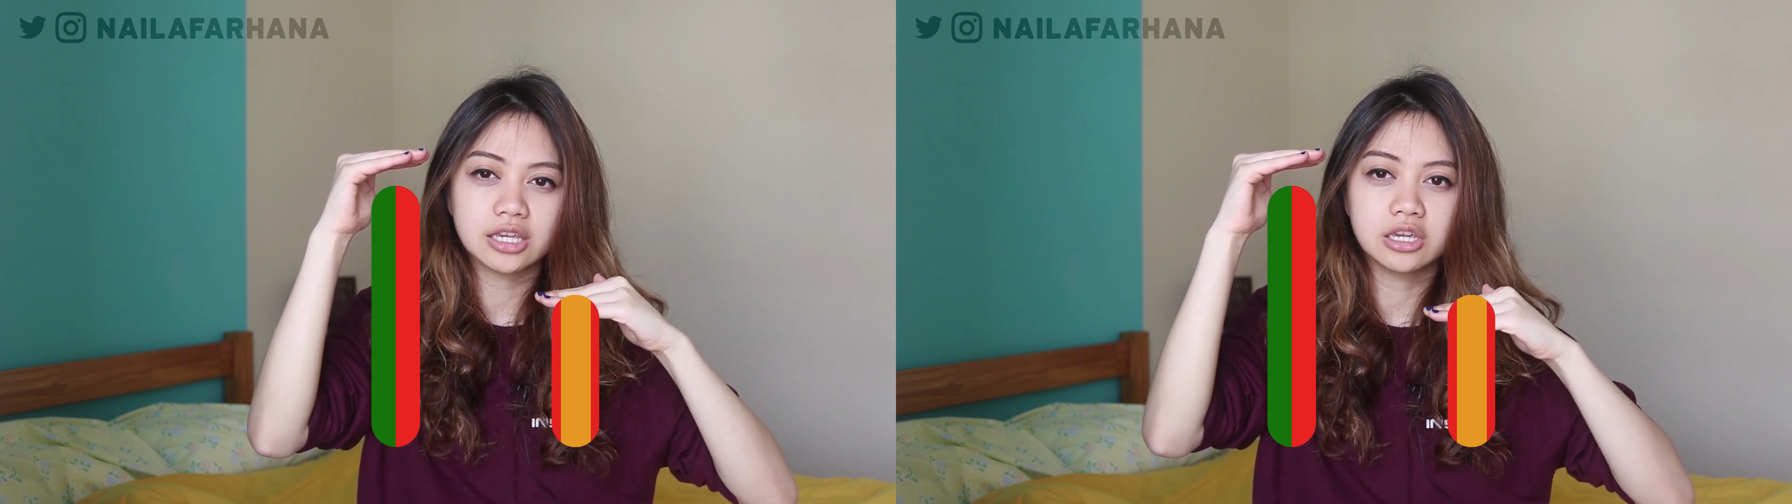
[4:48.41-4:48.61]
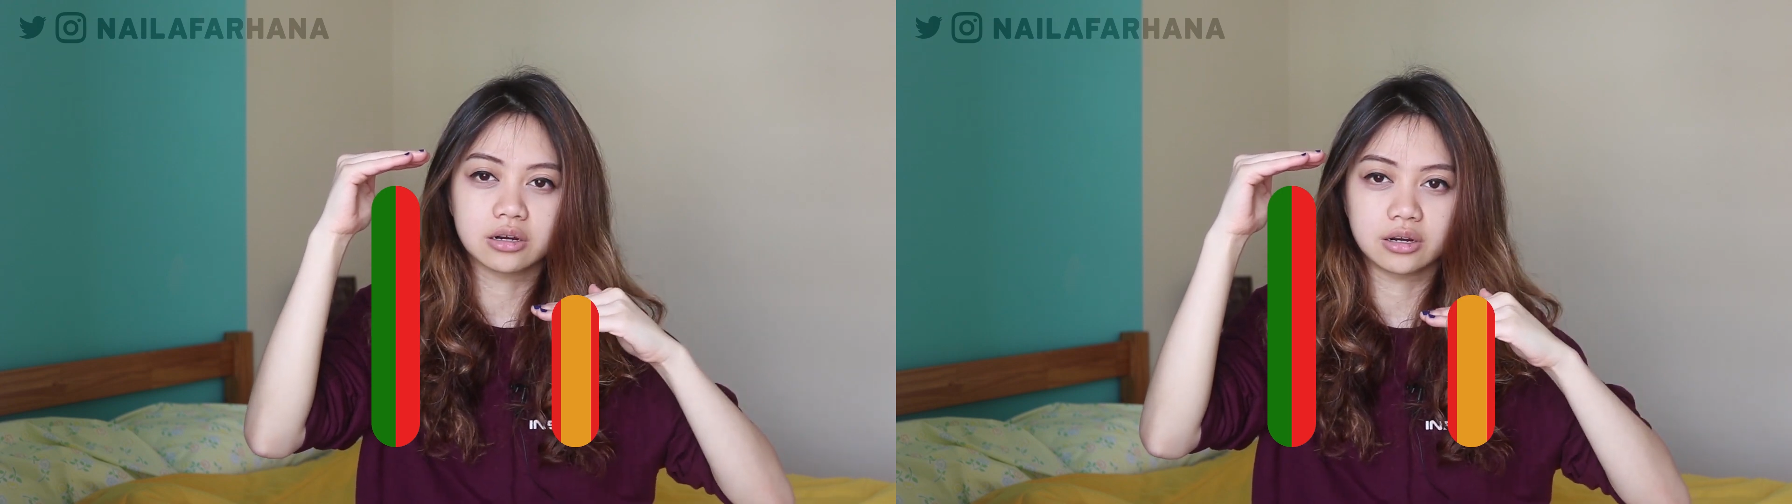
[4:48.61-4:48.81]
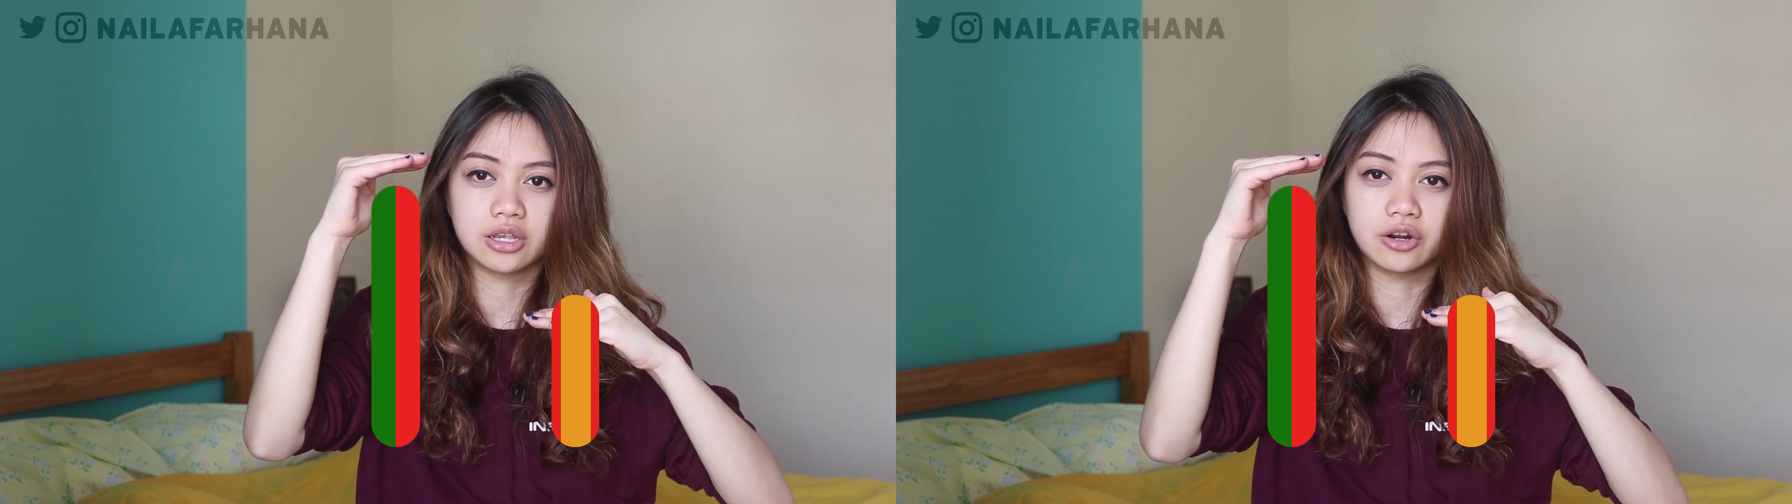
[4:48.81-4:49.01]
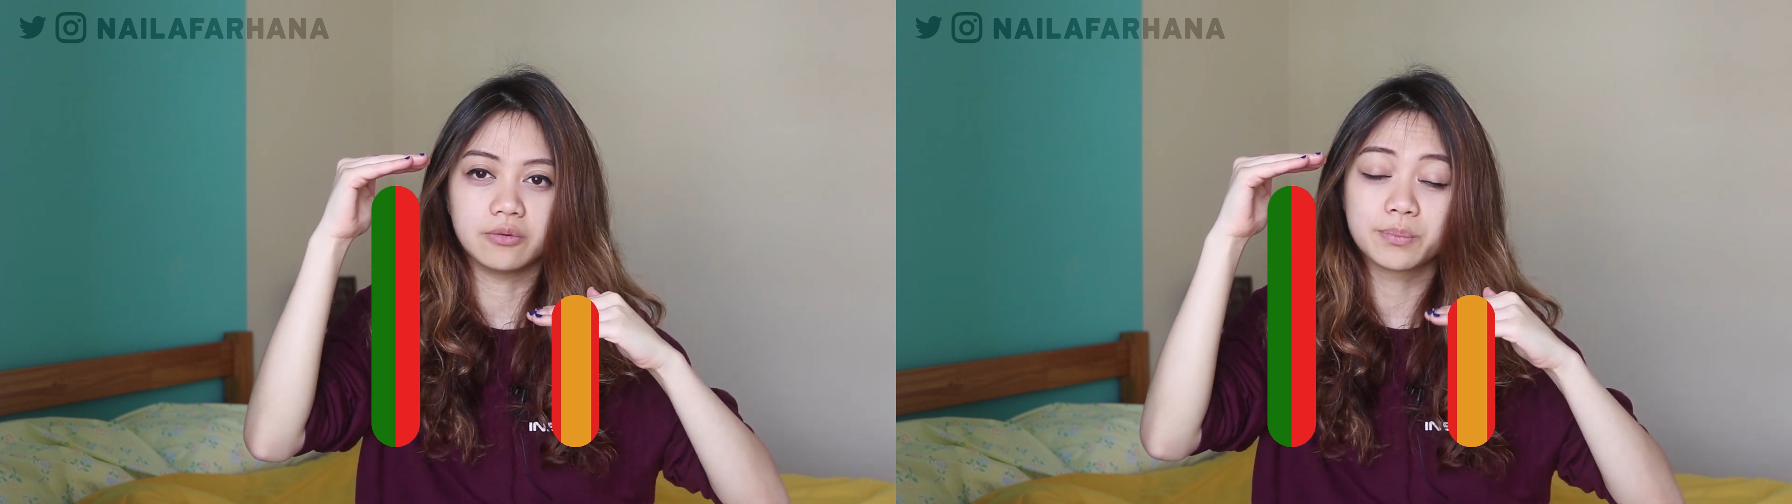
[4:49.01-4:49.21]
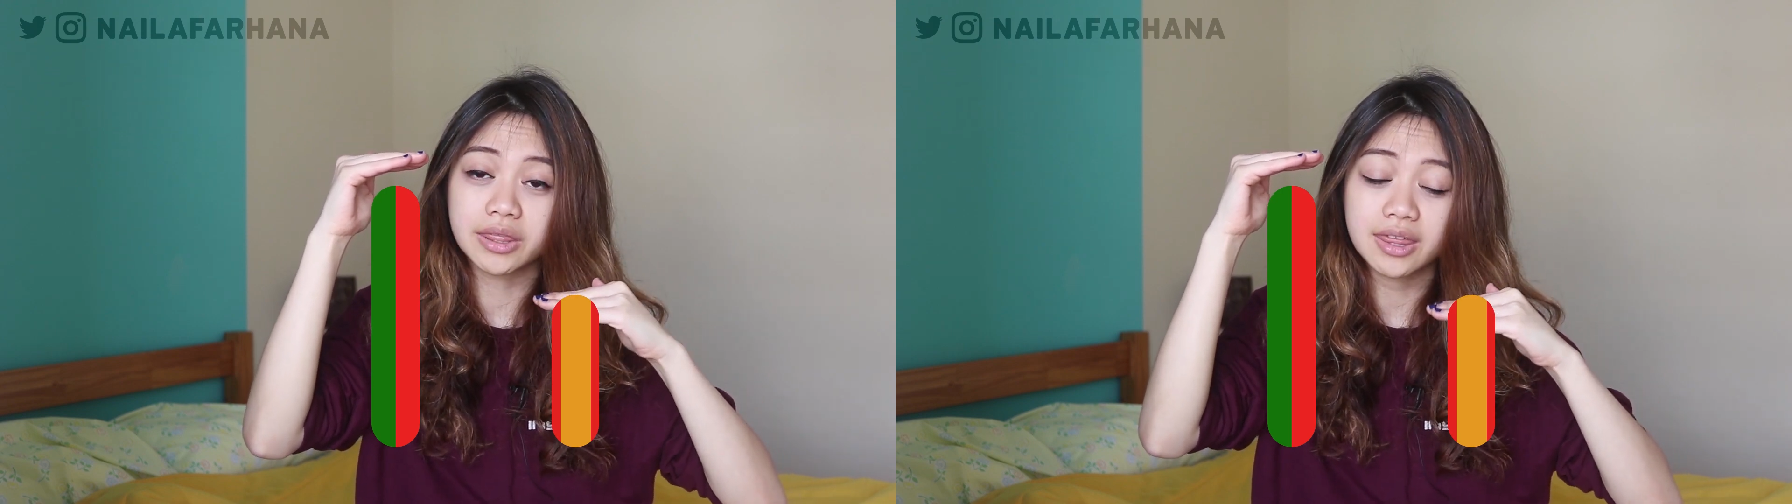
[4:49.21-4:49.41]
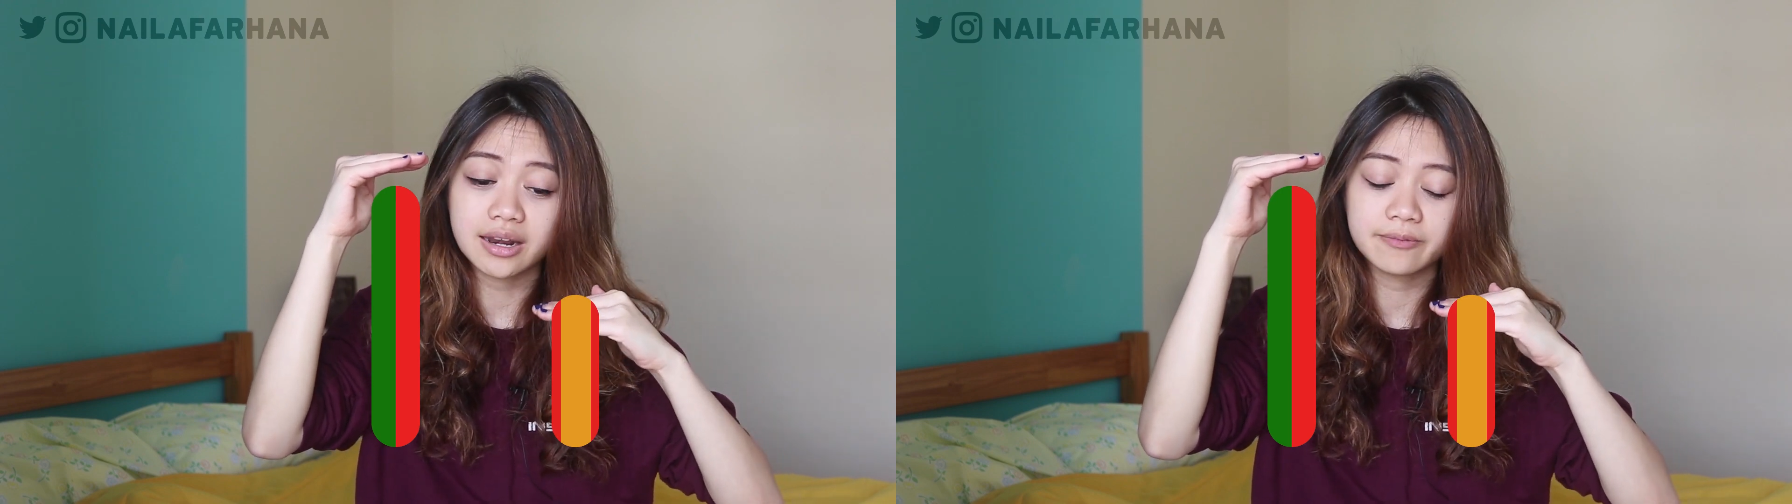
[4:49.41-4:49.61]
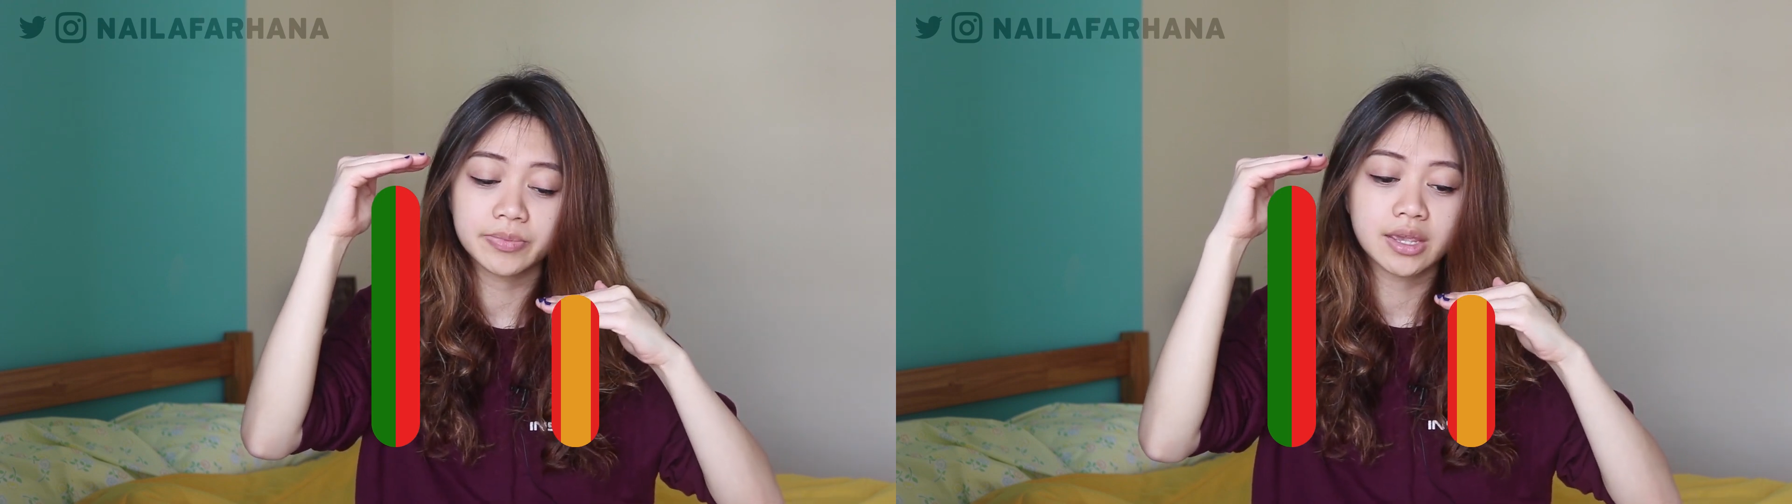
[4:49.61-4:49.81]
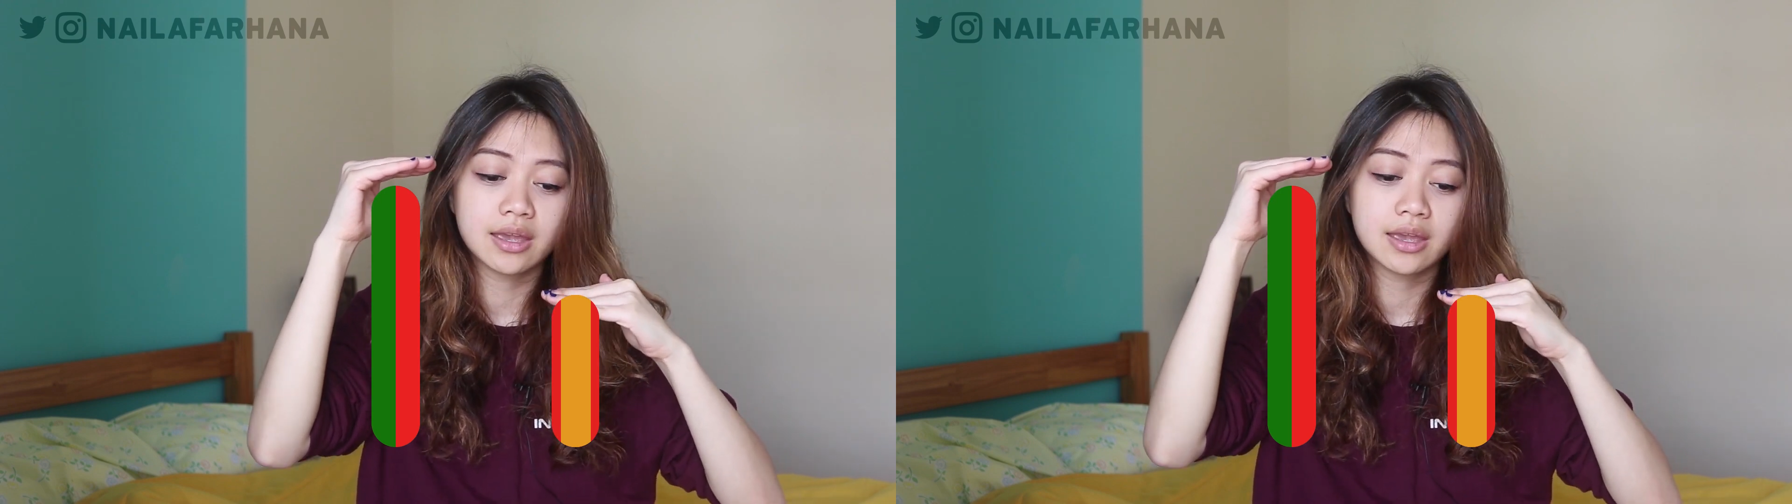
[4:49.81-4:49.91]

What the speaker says: here, But then,